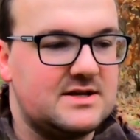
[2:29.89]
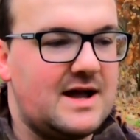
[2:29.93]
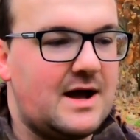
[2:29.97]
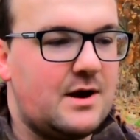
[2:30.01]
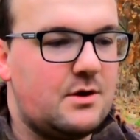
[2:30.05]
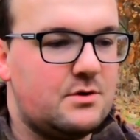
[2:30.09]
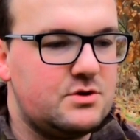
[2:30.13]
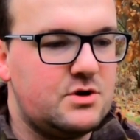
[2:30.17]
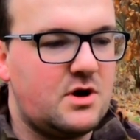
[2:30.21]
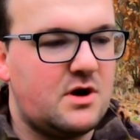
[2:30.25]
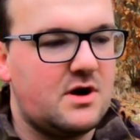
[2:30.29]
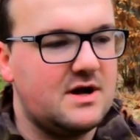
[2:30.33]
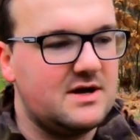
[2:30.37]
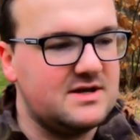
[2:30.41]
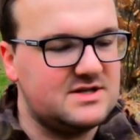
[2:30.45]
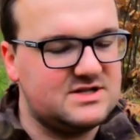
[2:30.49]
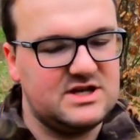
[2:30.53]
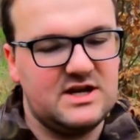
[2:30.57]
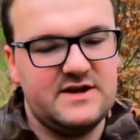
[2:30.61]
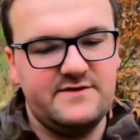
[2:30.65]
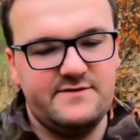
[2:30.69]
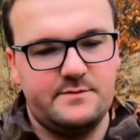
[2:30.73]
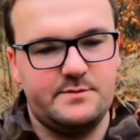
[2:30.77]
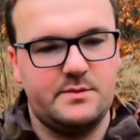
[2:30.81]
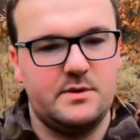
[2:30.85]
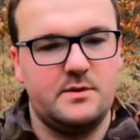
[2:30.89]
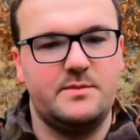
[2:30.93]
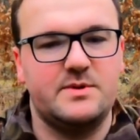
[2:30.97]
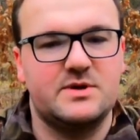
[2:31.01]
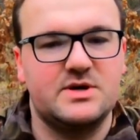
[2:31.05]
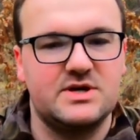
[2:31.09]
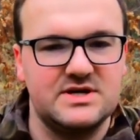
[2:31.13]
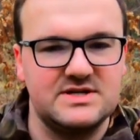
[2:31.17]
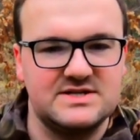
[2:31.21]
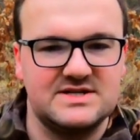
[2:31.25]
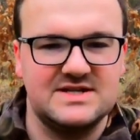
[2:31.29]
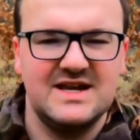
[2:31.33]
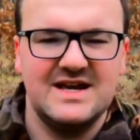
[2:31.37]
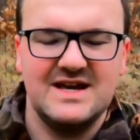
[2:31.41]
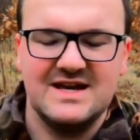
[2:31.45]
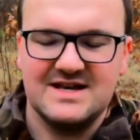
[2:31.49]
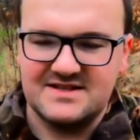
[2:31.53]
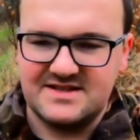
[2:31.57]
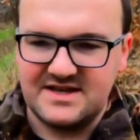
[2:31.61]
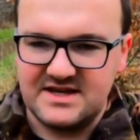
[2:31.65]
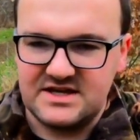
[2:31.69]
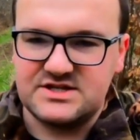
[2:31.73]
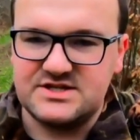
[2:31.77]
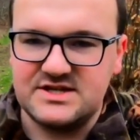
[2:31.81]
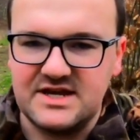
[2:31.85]
Now, not achievable because
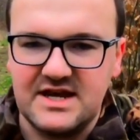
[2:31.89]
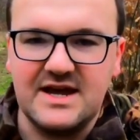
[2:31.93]
this